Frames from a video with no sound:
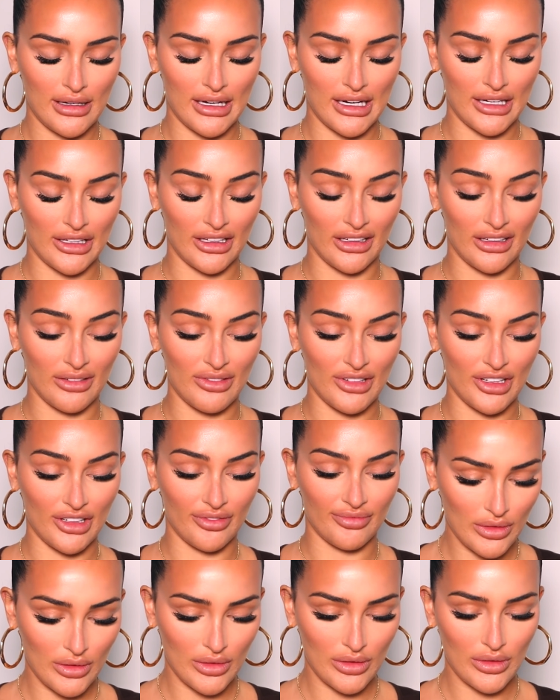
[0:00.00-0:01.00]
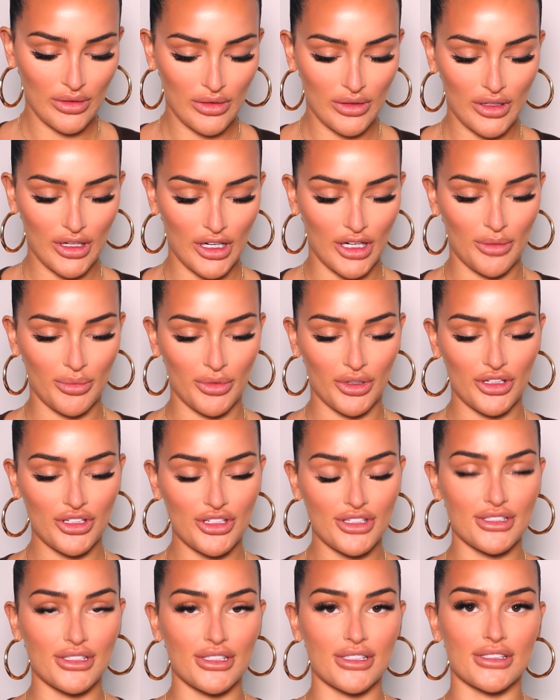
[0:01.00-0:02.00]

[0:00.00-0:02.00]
and I love it. And I'm going to use the